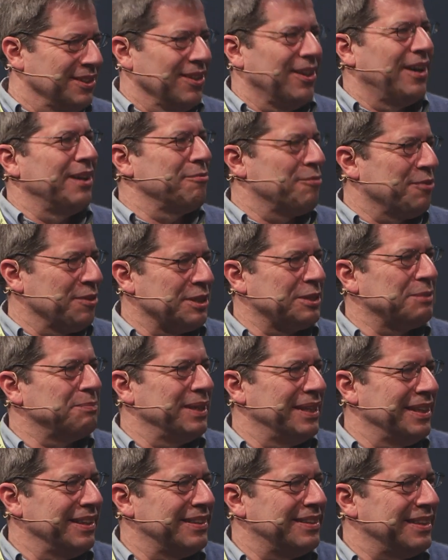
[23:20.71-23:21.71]
law
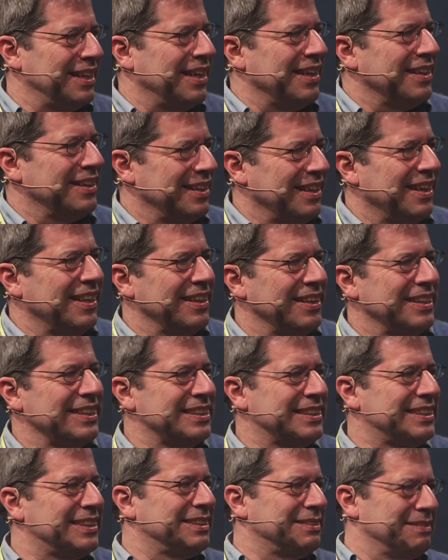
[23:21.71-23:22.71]
enforcement on
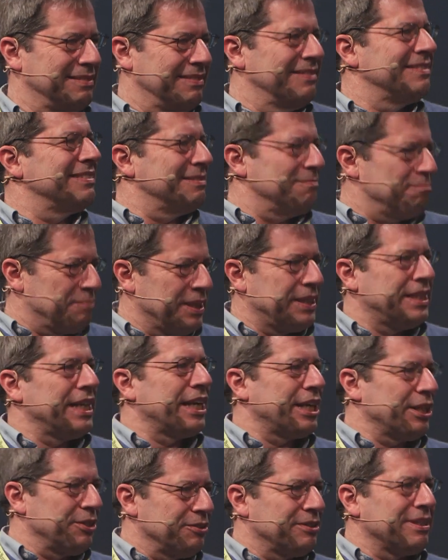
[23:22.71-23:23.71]
this
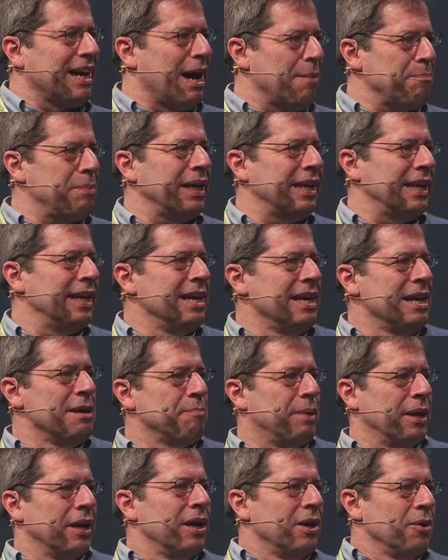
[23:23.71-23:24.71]
particular topic,
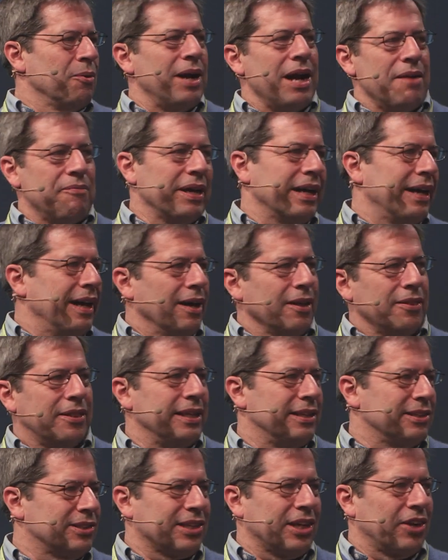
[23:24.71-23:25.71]
but we're having a healthy
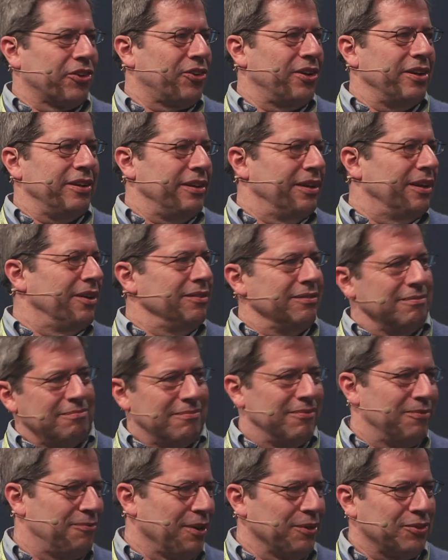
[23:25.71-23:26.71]
discussion.
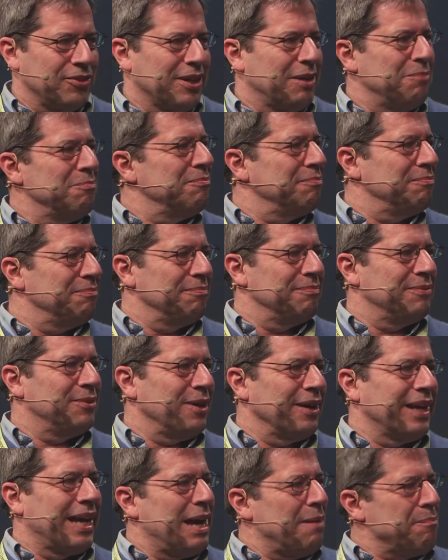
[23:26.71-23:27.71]
Folks come to
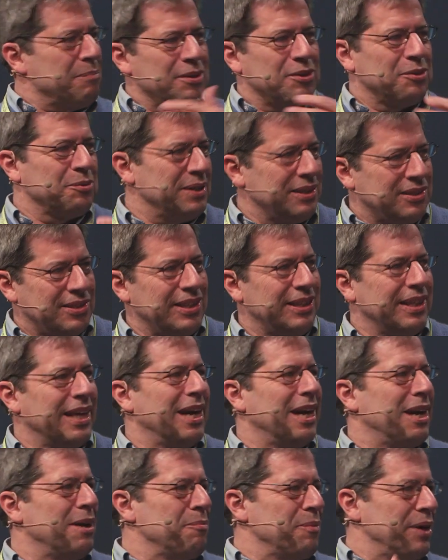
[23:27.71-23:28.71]
our campus, we see
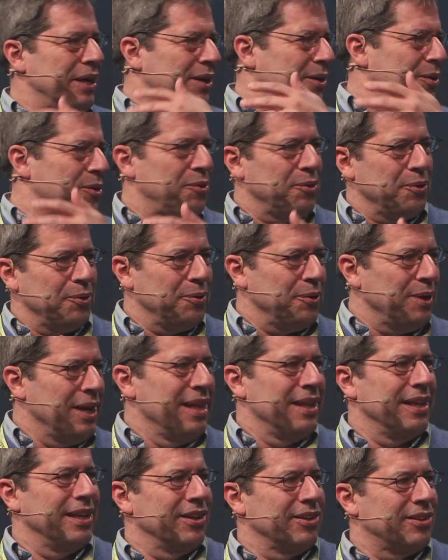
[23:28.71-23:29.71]
them, we go through
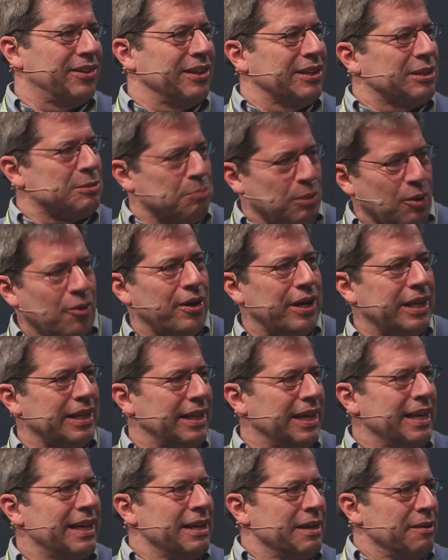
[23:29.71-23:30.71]
this exploring,
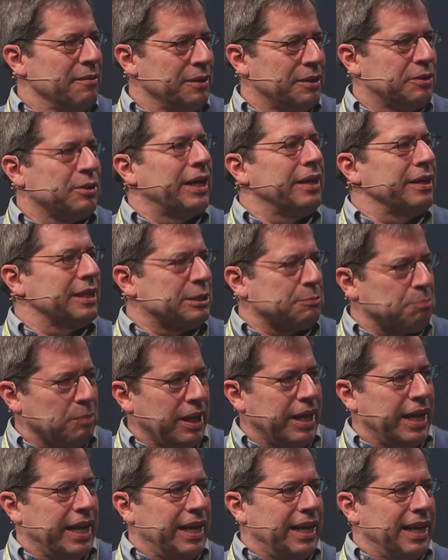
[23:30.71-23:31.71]
we try to
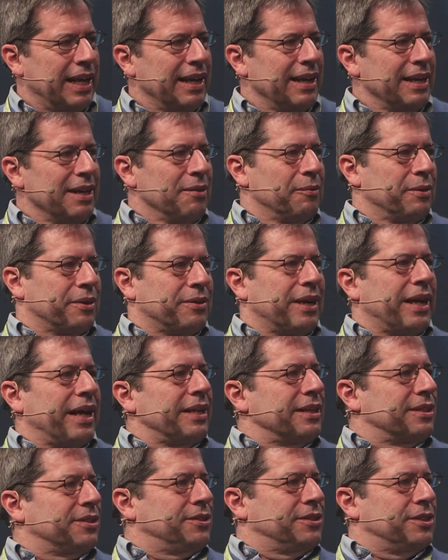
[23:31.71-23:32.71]
explain. We try
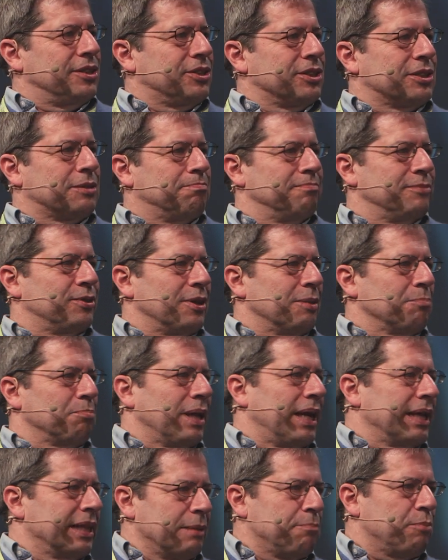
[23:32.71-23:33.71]
not to just sort of
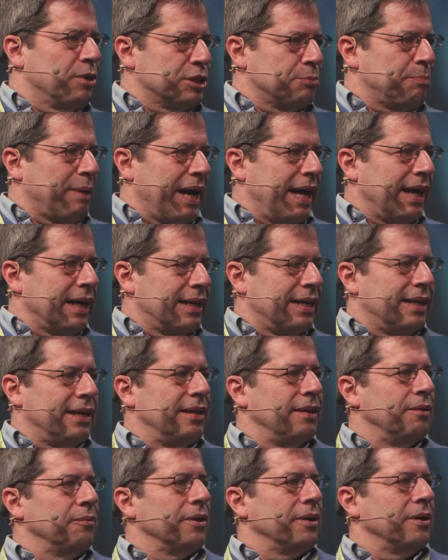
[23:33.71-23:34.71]
blindly push back.
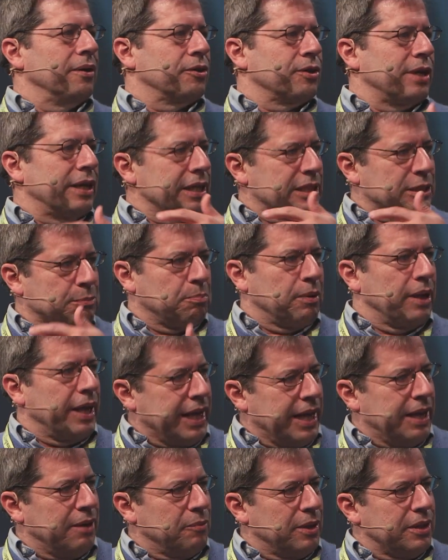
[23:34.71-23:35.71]
We're trying to
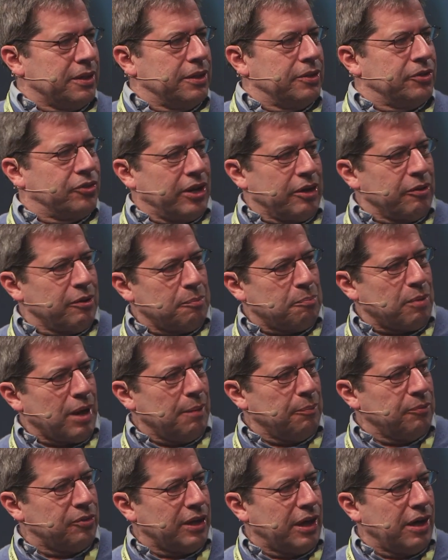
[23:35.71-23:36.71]
explain what the genuine
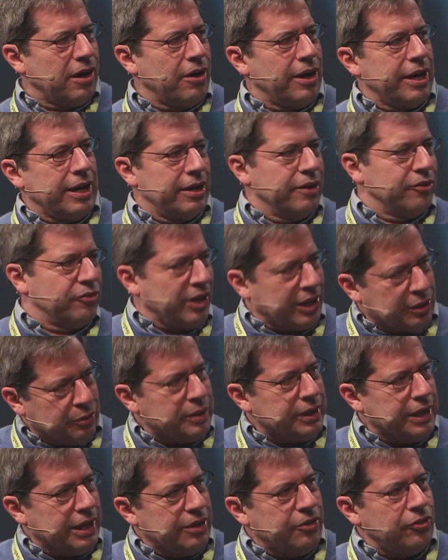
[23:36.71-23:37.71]
problems are and
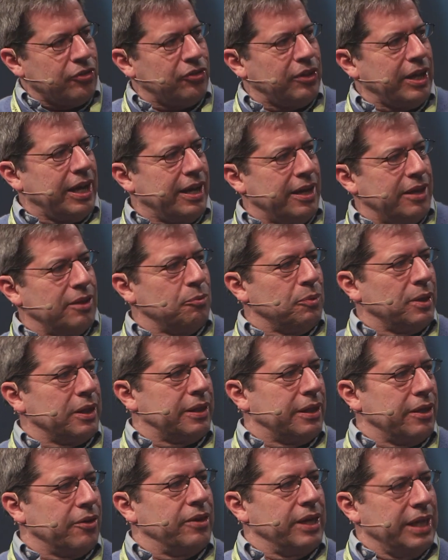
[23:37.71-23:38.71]
genuinely understand what
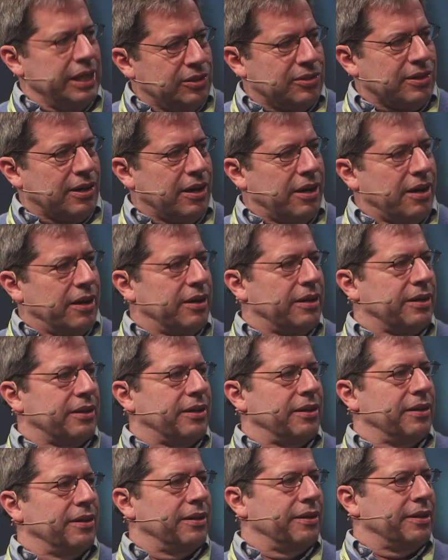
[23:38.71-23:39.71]
their needs are
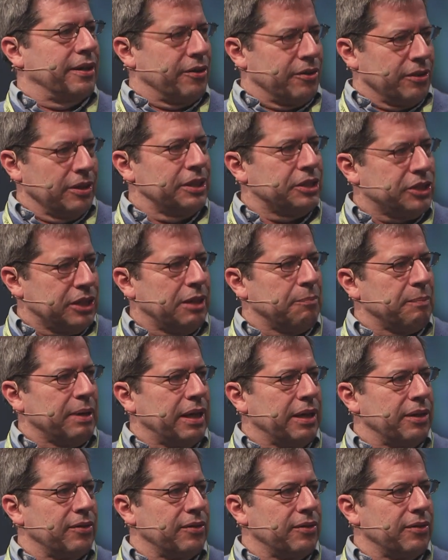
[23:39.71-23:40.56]
that are legitimate.